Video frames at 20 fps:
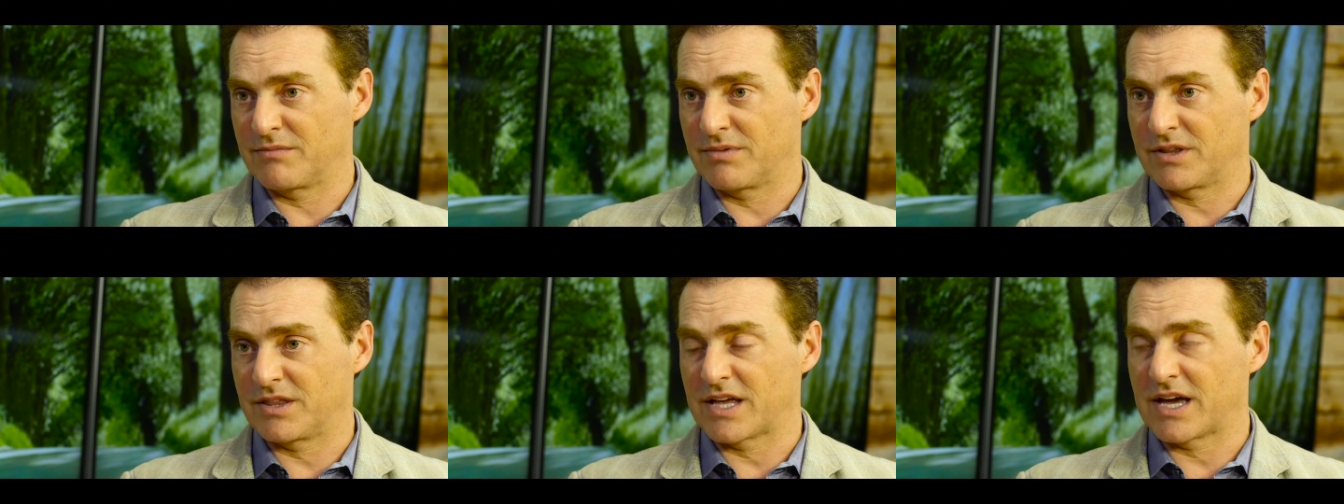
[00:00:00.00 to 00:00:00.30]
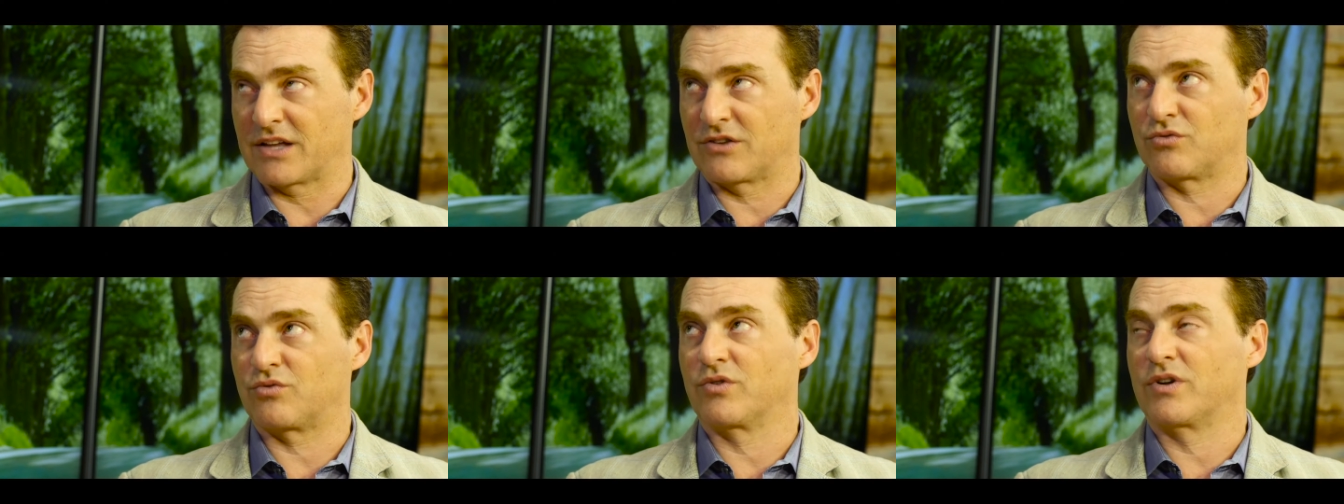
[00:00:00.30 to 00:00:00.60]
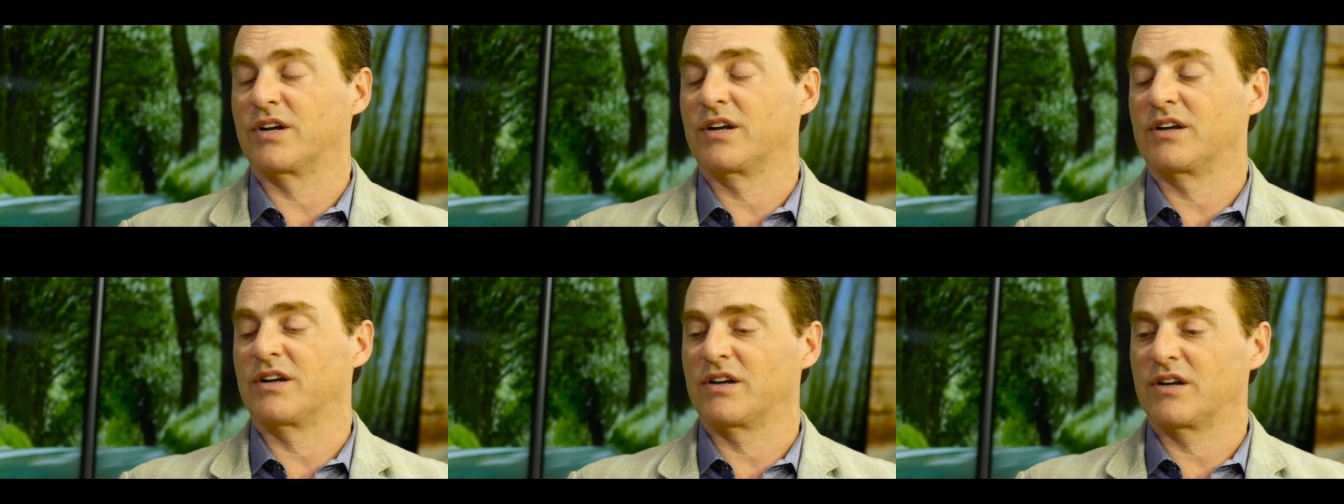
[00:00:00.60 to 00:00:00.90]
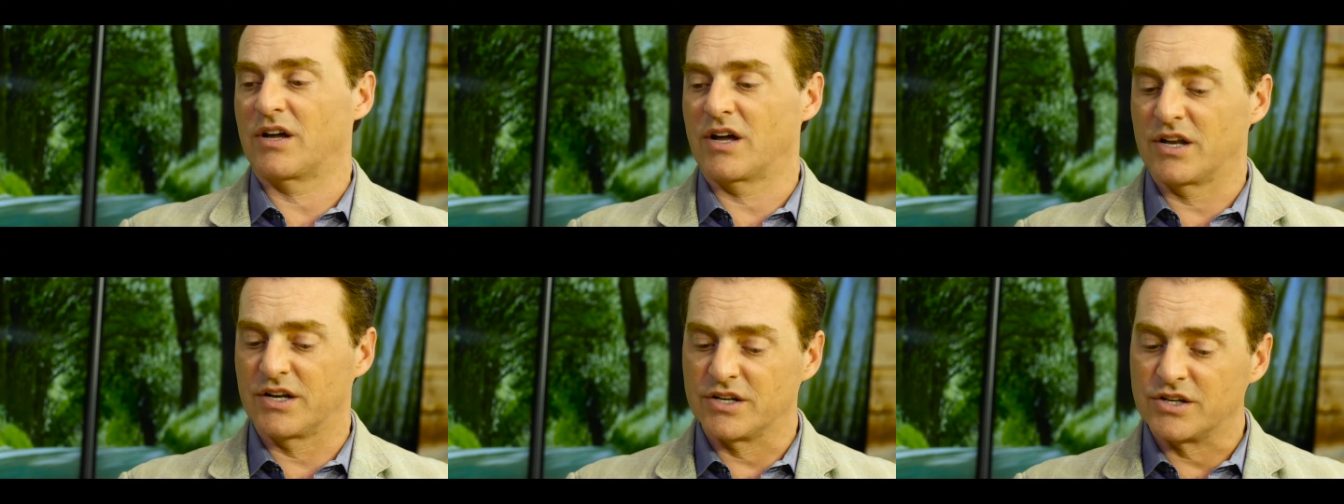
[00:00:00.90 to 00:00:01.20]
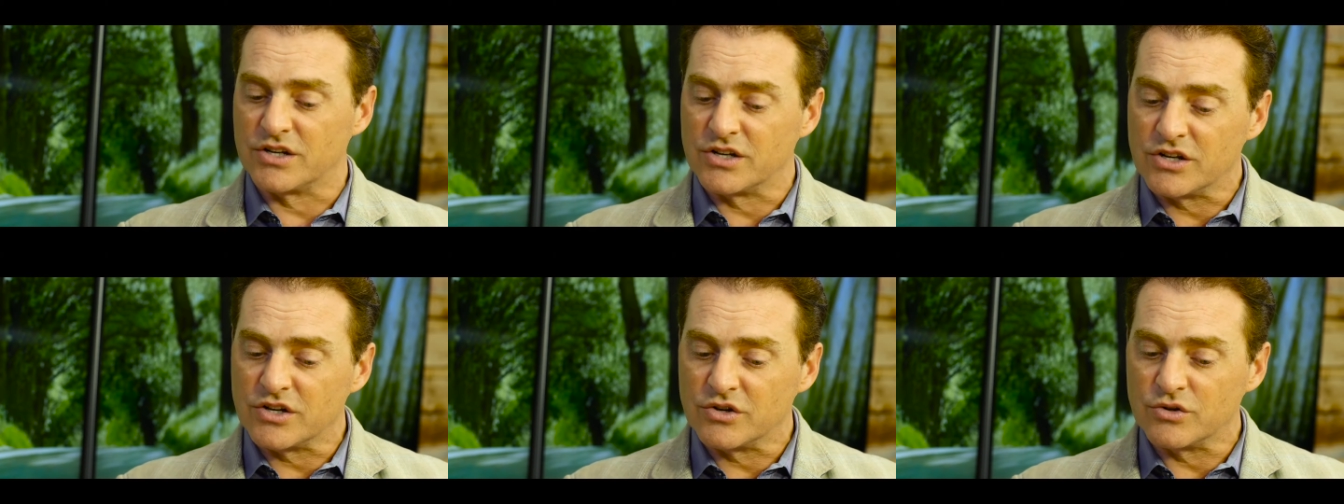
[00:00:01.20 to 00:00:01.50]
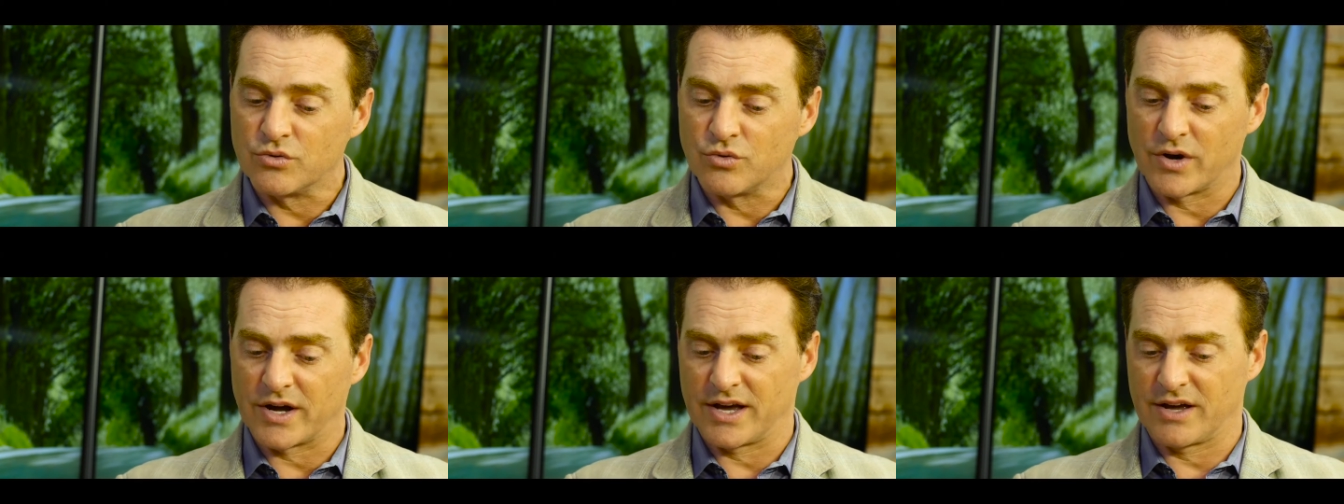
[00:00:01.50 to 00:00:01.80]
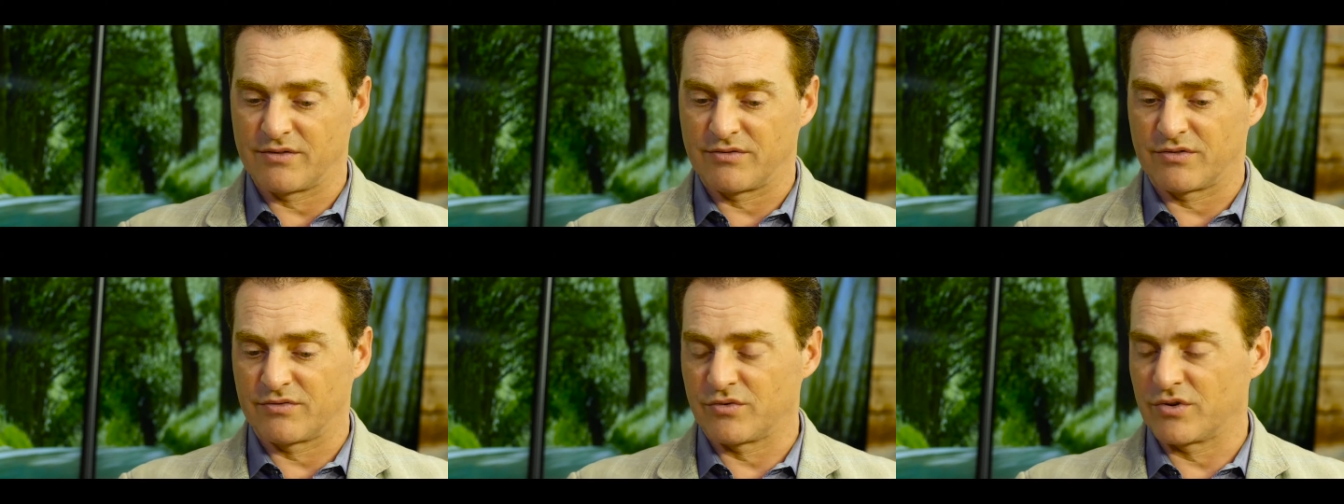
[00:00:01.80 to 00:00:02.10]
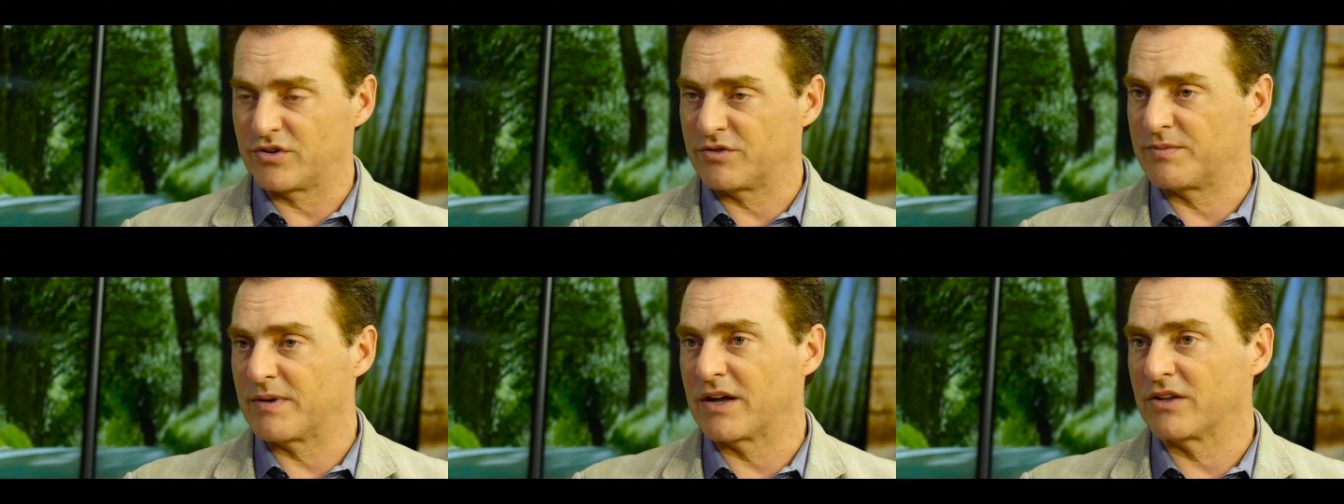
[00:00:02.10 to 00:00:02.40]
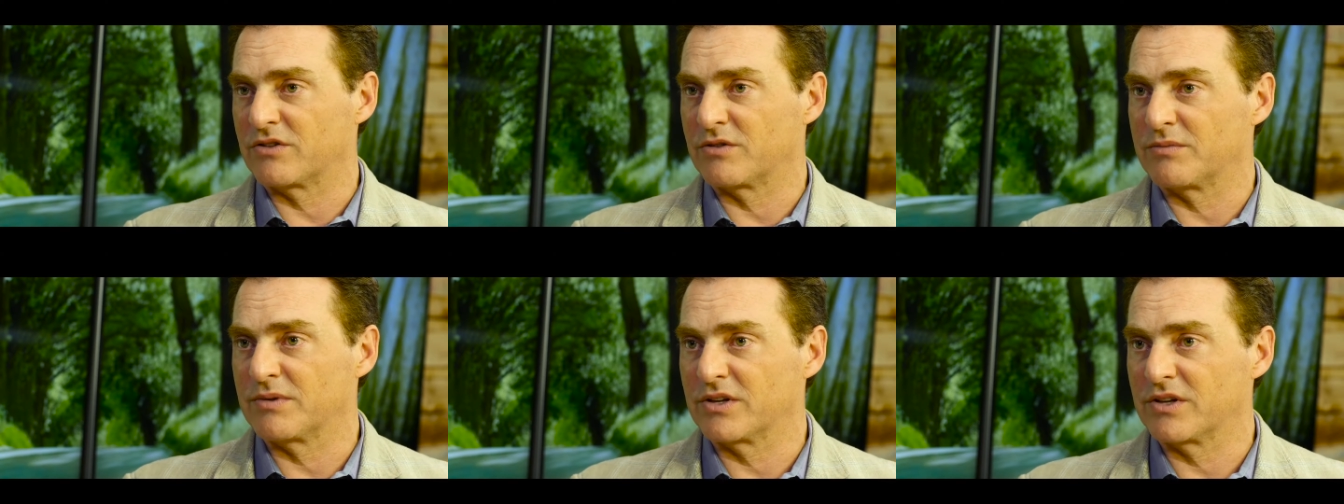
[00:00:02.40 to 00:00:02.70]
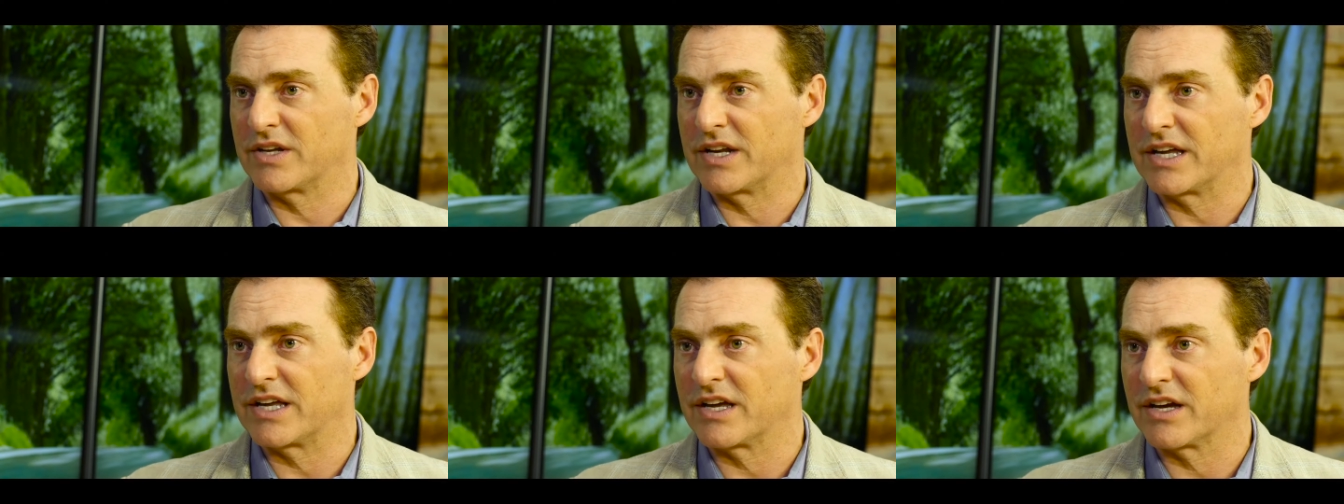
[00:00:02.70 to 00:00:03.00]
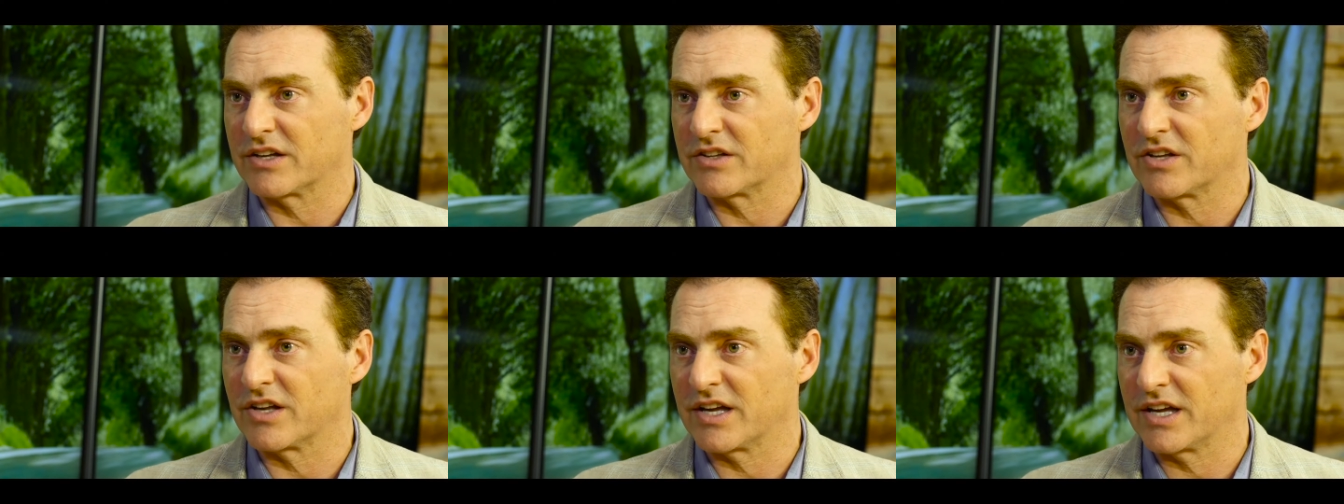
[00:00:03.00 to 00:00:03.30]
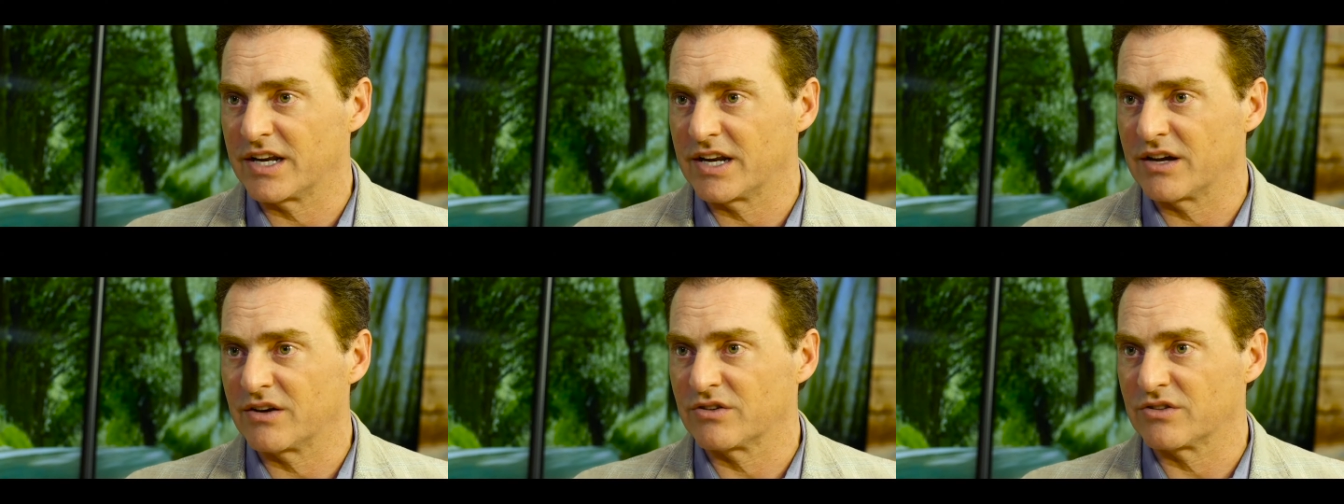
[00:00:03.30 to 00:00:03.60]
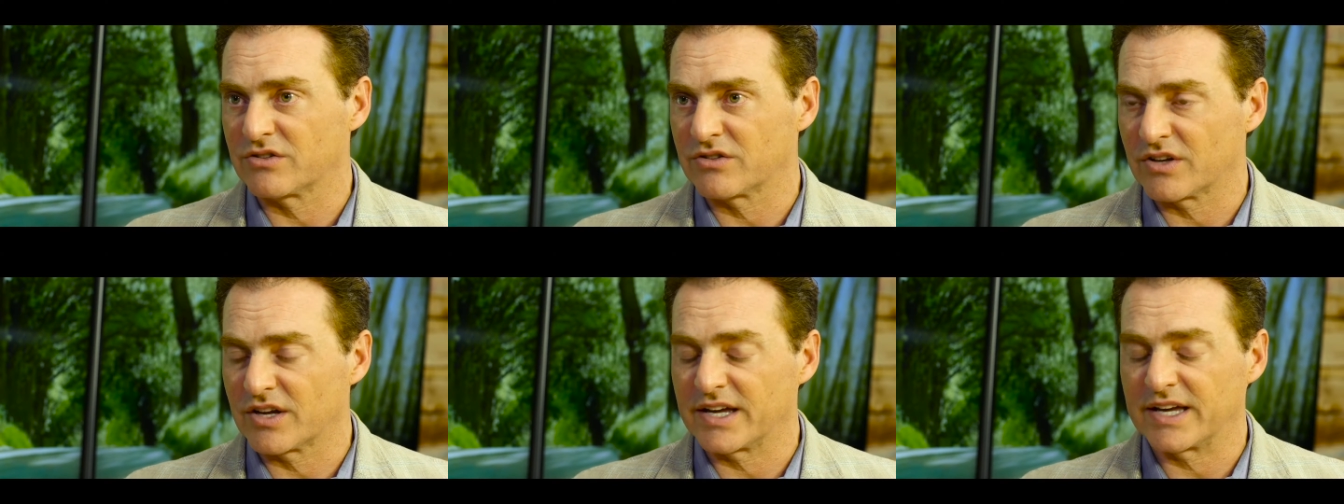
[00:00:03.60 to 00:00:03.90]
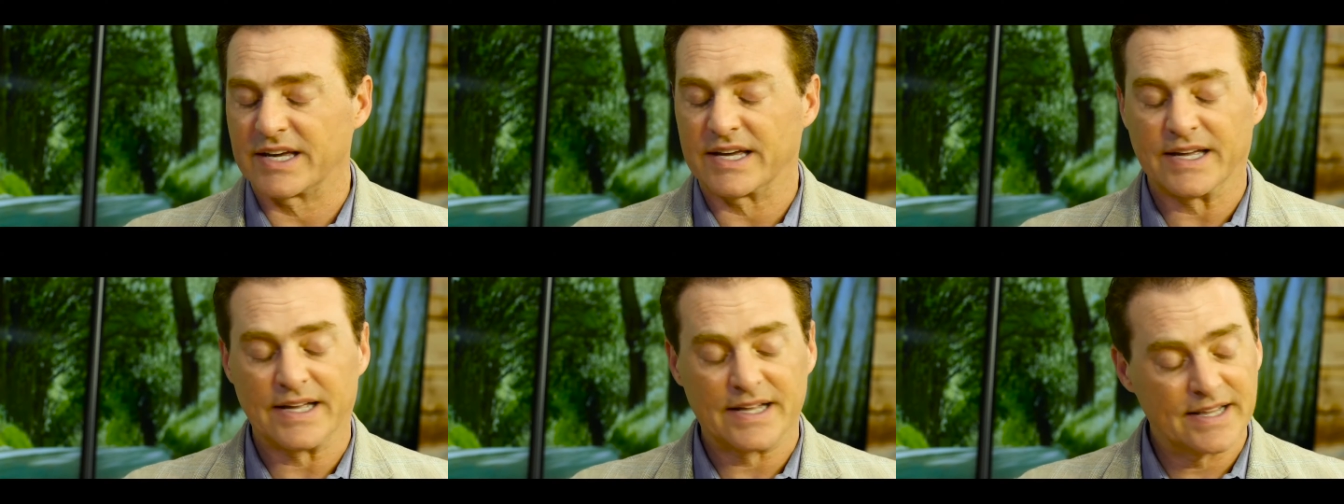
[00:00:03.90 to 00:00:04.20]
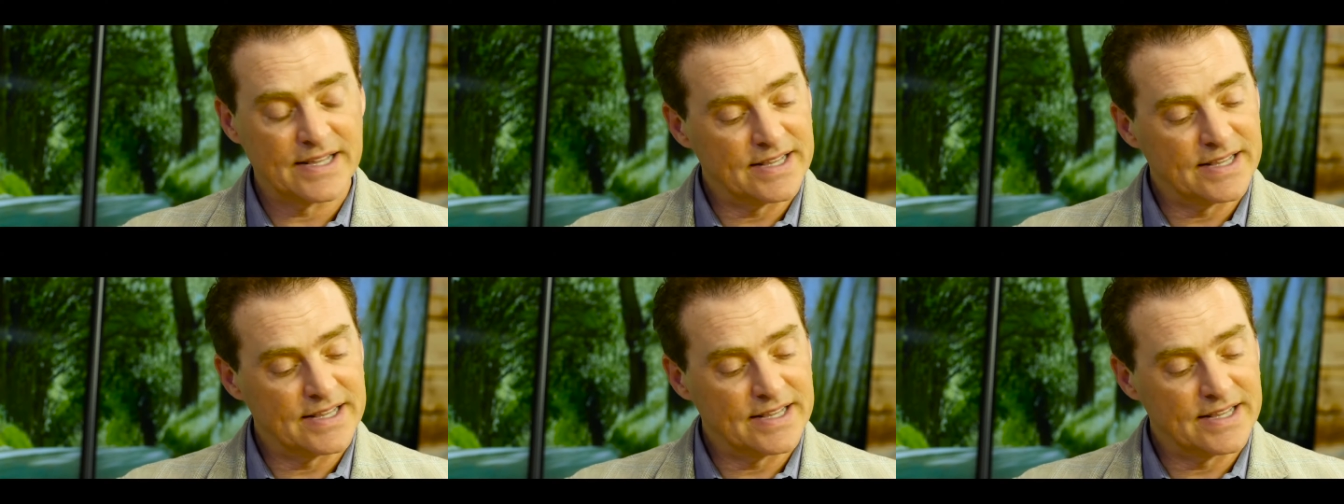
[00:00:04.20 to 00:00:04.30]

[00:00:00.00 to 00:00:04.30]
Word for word: But that's when a new wave of responsibility kicked in. I was like,